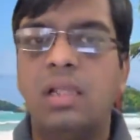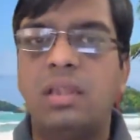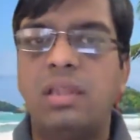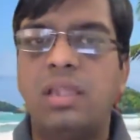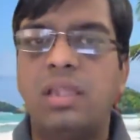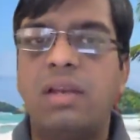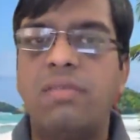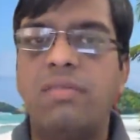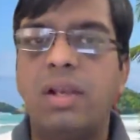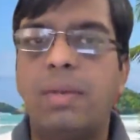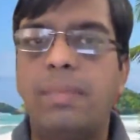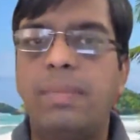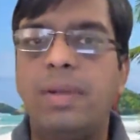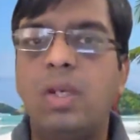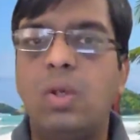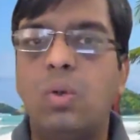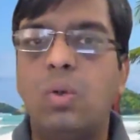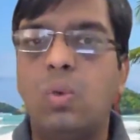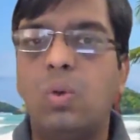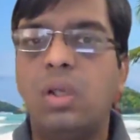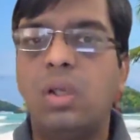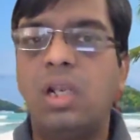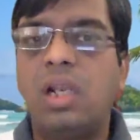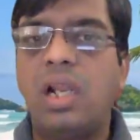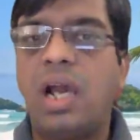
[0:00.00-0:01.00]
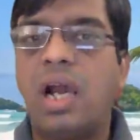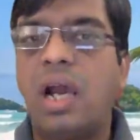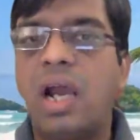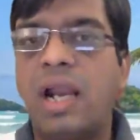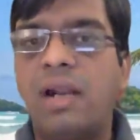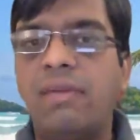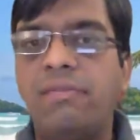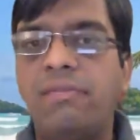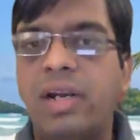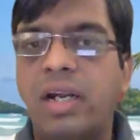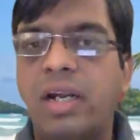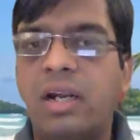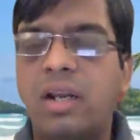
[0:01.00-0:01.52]
There will be nodal
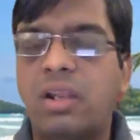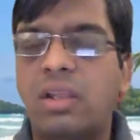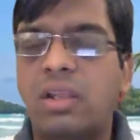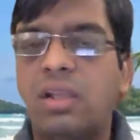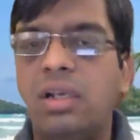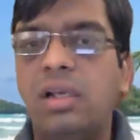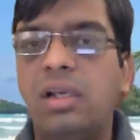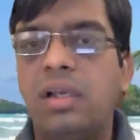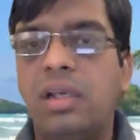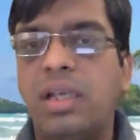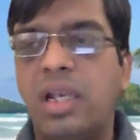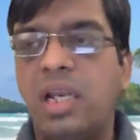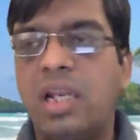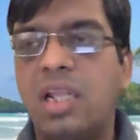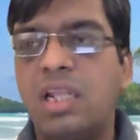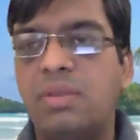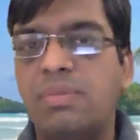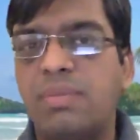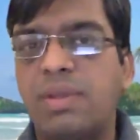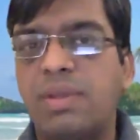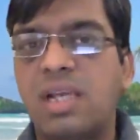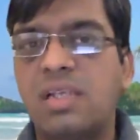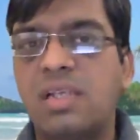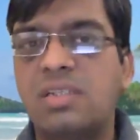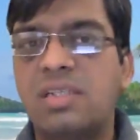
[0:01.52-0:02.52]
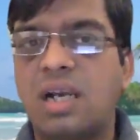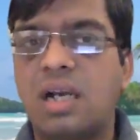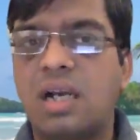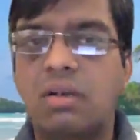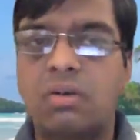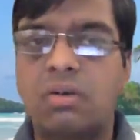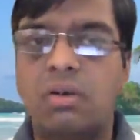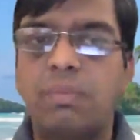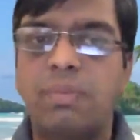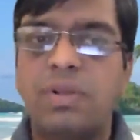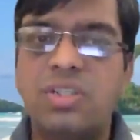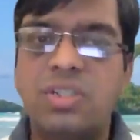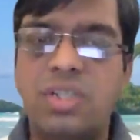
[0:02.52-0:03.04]
and ventricular arrhythmias that
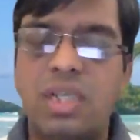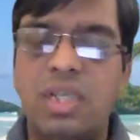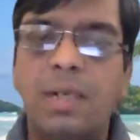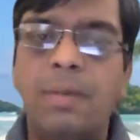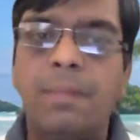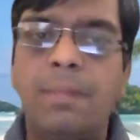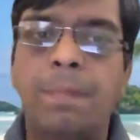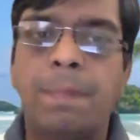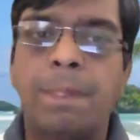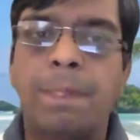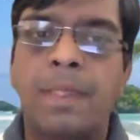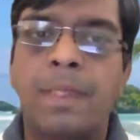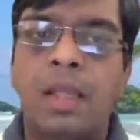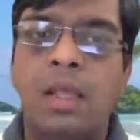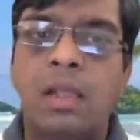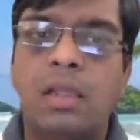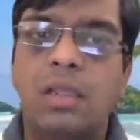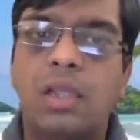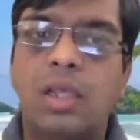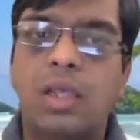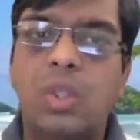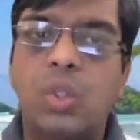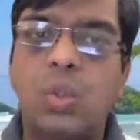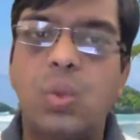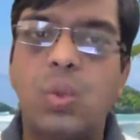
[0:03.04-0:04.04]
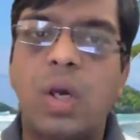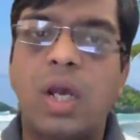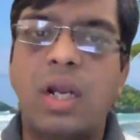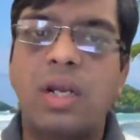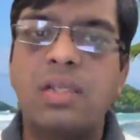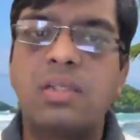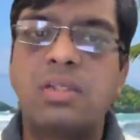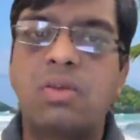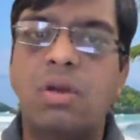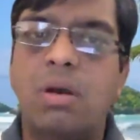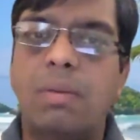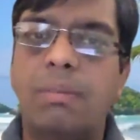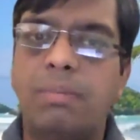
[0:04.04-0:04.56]
could be seen. The
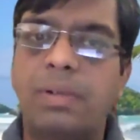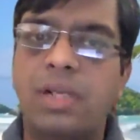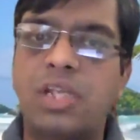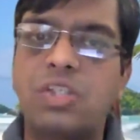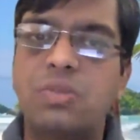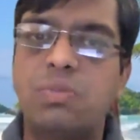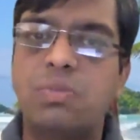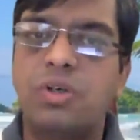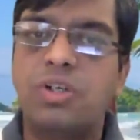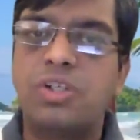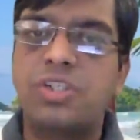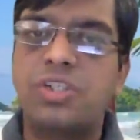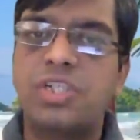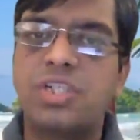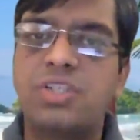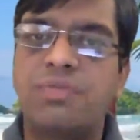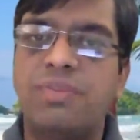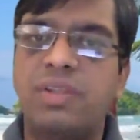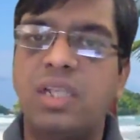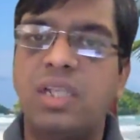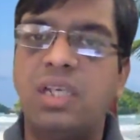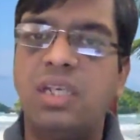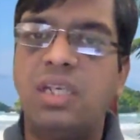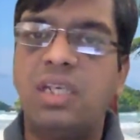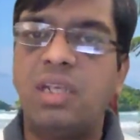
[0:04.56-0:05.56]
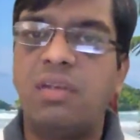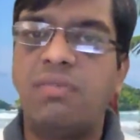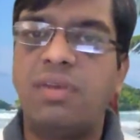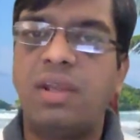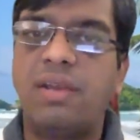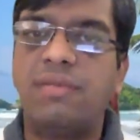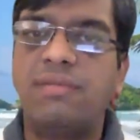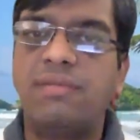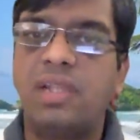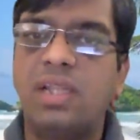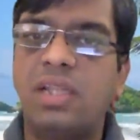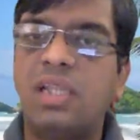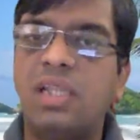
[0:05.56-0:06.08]
QRS complex merges with the T
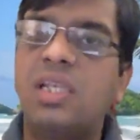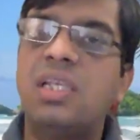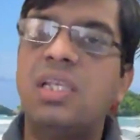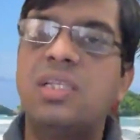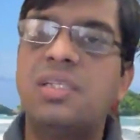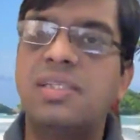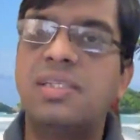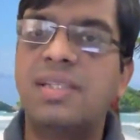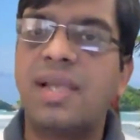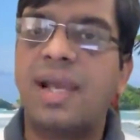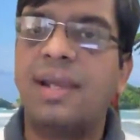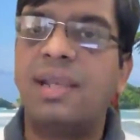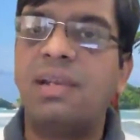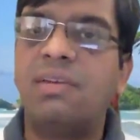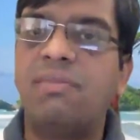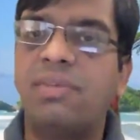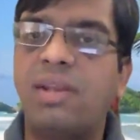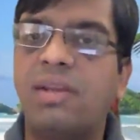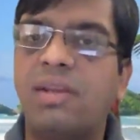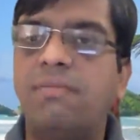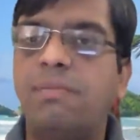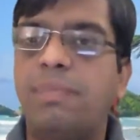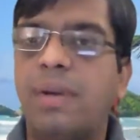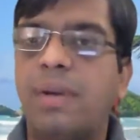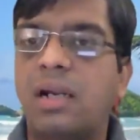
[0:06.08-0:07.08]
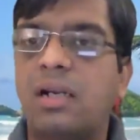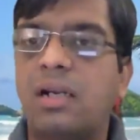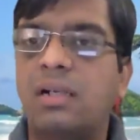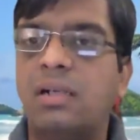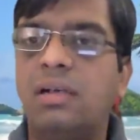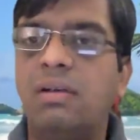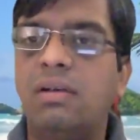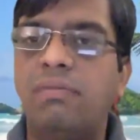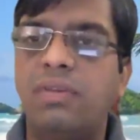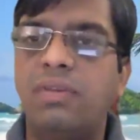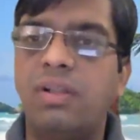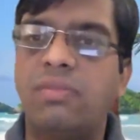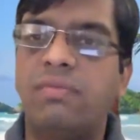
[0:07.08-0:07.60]
wave in the sine wave
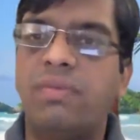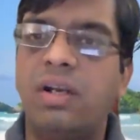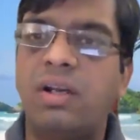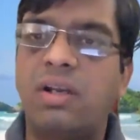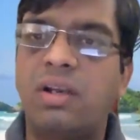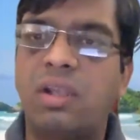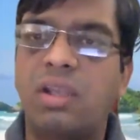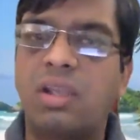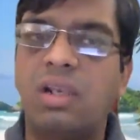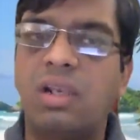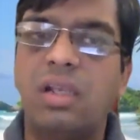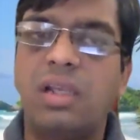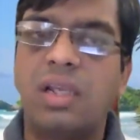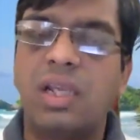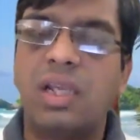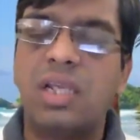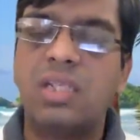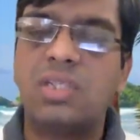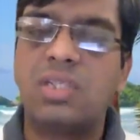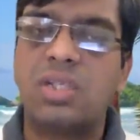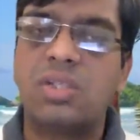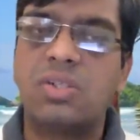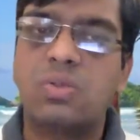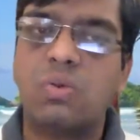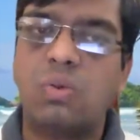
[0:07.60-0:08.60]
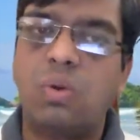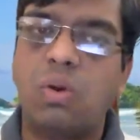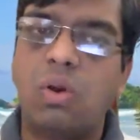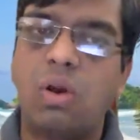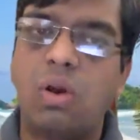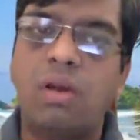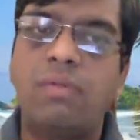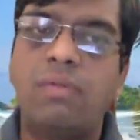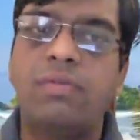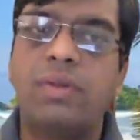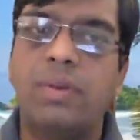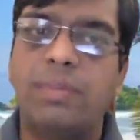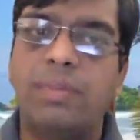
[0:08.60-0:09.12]
pattern with ventricular asystole
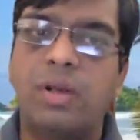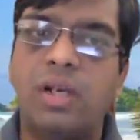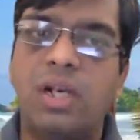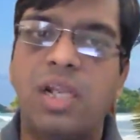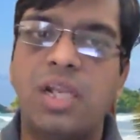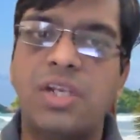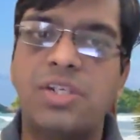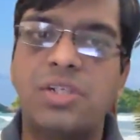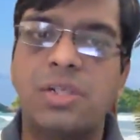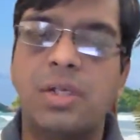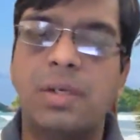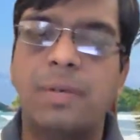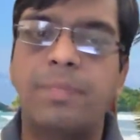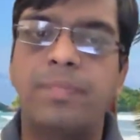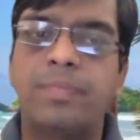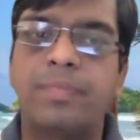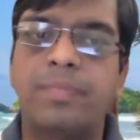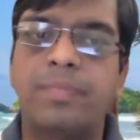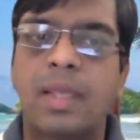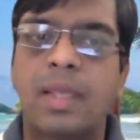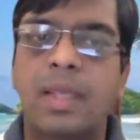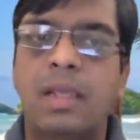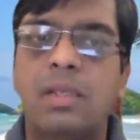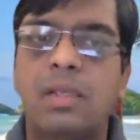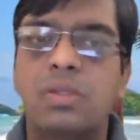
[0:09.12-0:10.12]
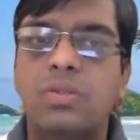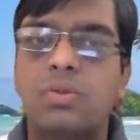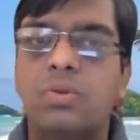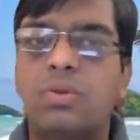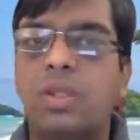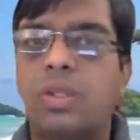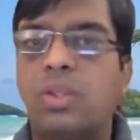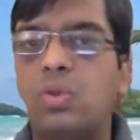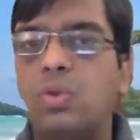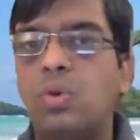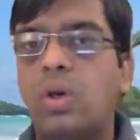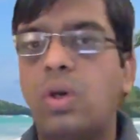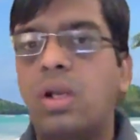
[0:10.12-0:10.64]
or fibrillation. So
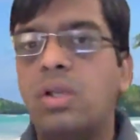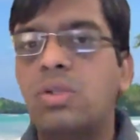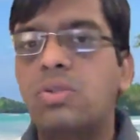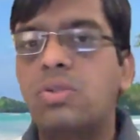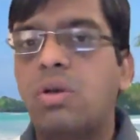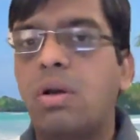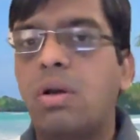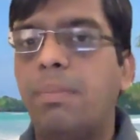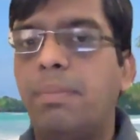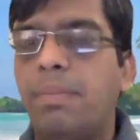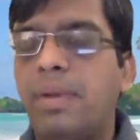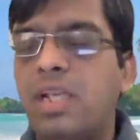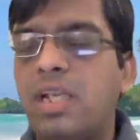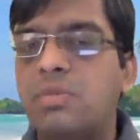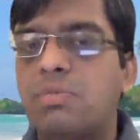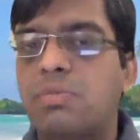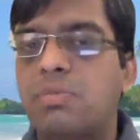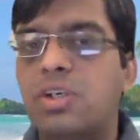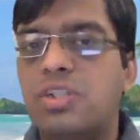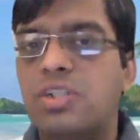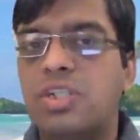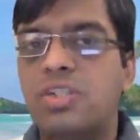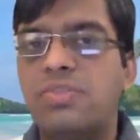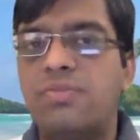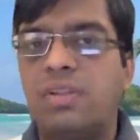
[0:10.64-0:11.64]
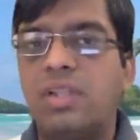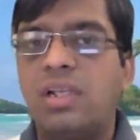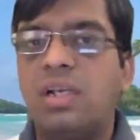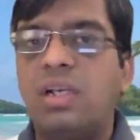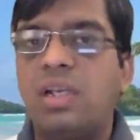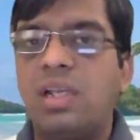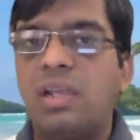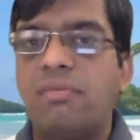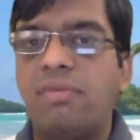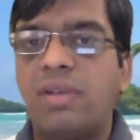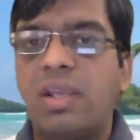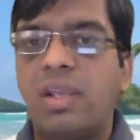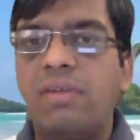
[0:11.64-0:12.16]
the QRS complex merges with the
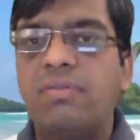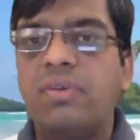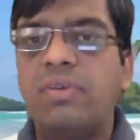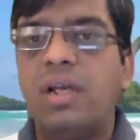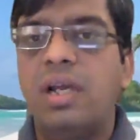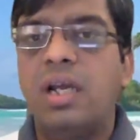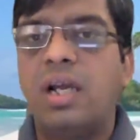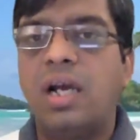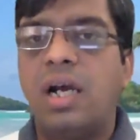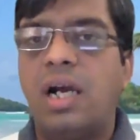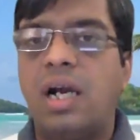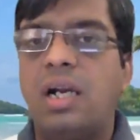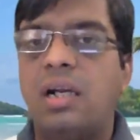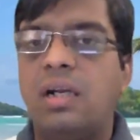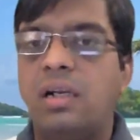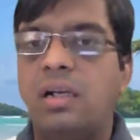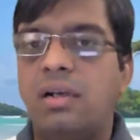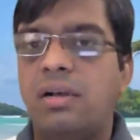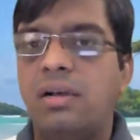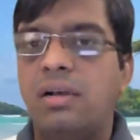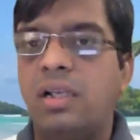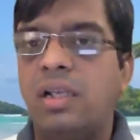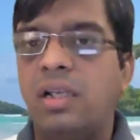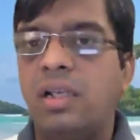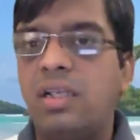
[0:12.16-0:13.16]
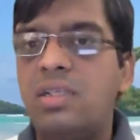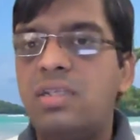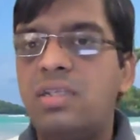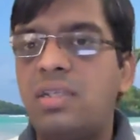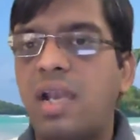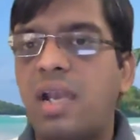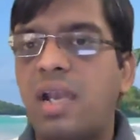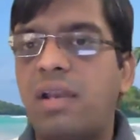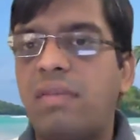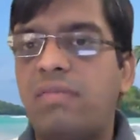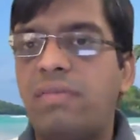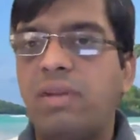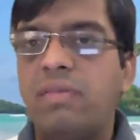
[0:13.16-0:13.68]
T wave and in the
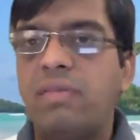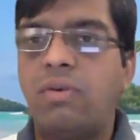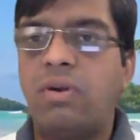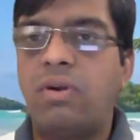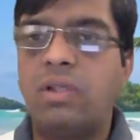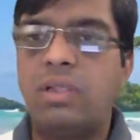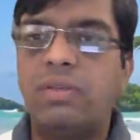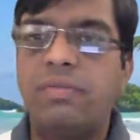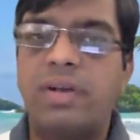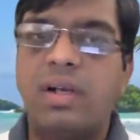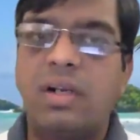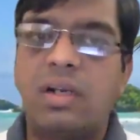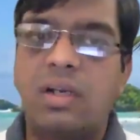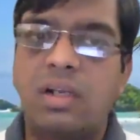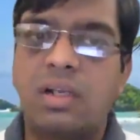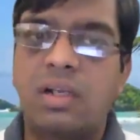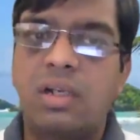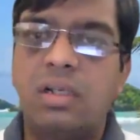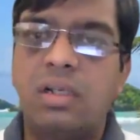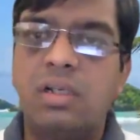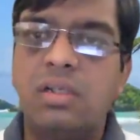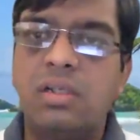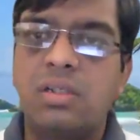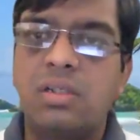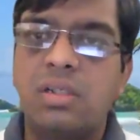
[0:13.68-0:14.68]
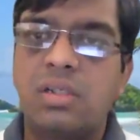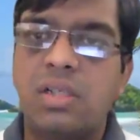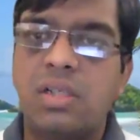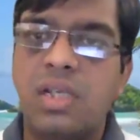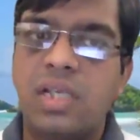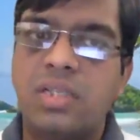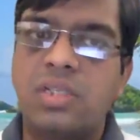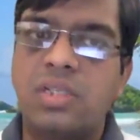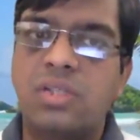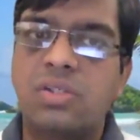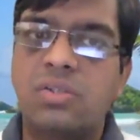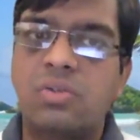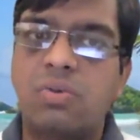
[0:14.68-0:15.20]
sine wave or the ventricular
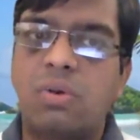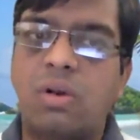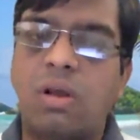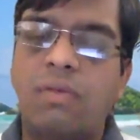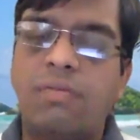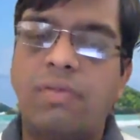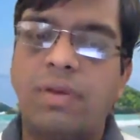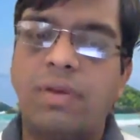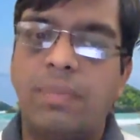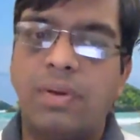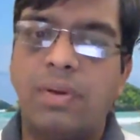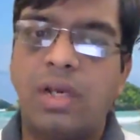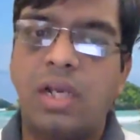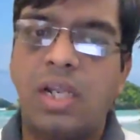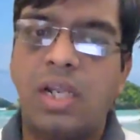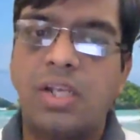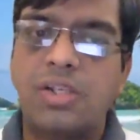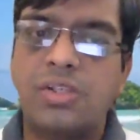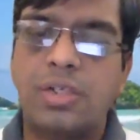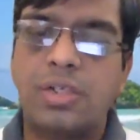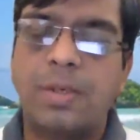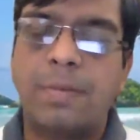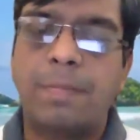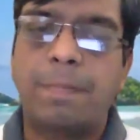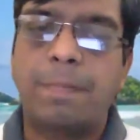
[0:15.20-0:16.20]
asystole or fibrillation.